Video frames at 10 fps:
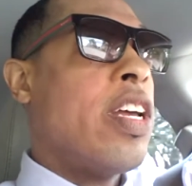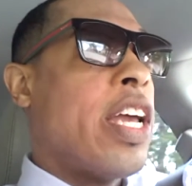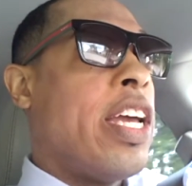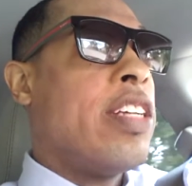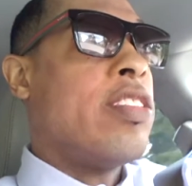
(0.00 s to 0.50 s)

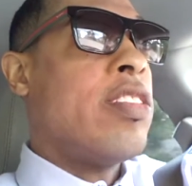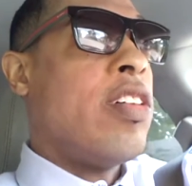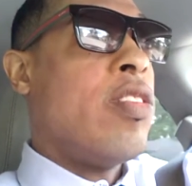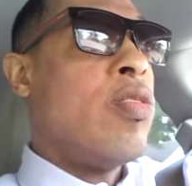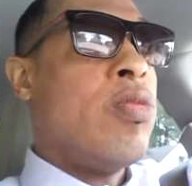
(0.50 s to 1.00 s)
and
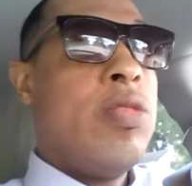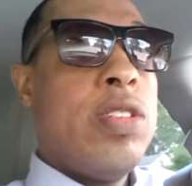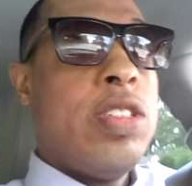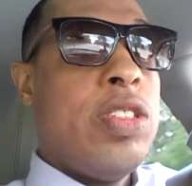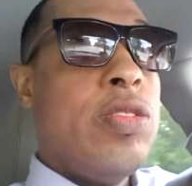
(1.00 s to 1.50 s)
so
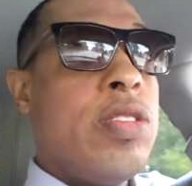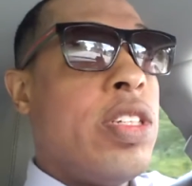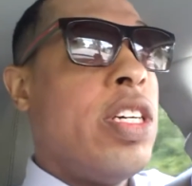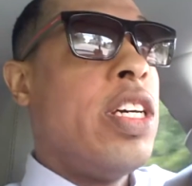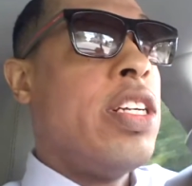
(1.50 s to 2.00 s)
you
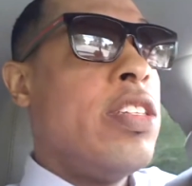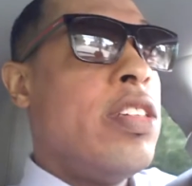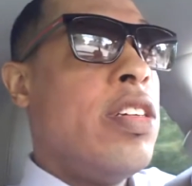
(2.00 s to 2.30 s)
could